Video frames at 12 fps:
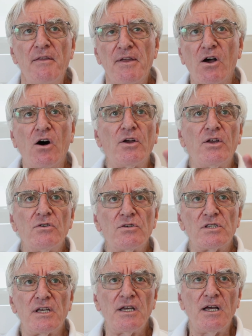they all
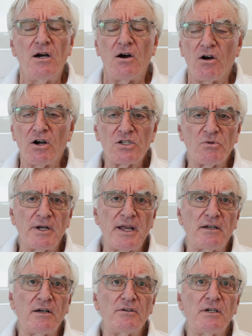use the
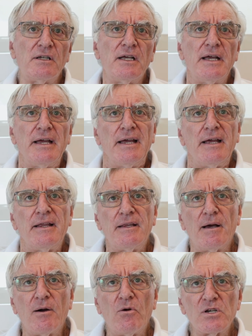R-2800.
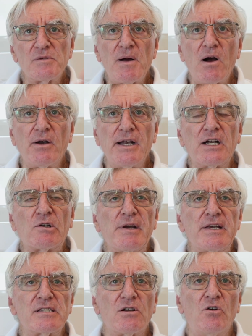The horsepower
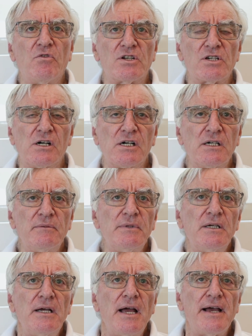increased over time
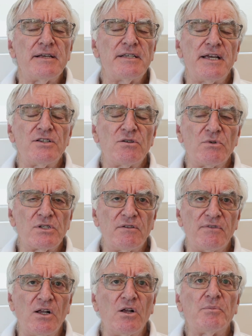as the engine was
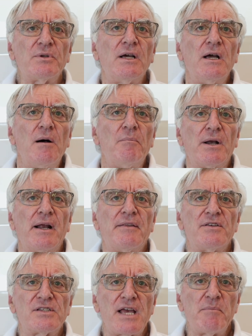developed, but it had
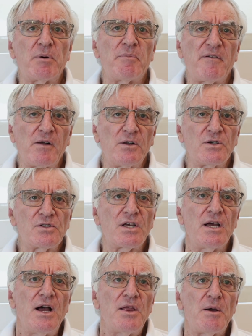the same propellers.
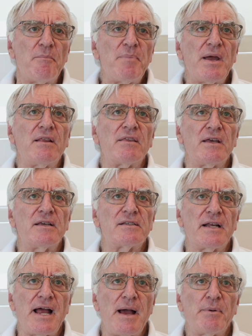The big things
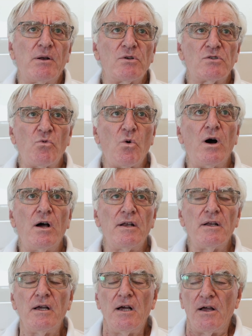that happened was,
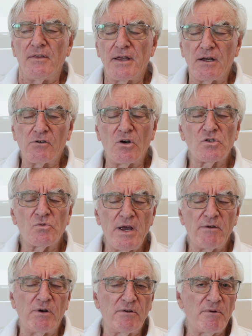1, the gross
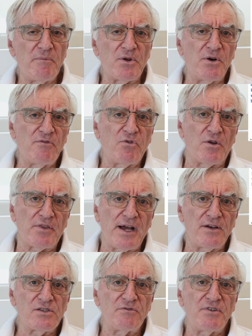weight went from
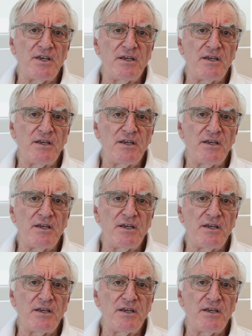34,000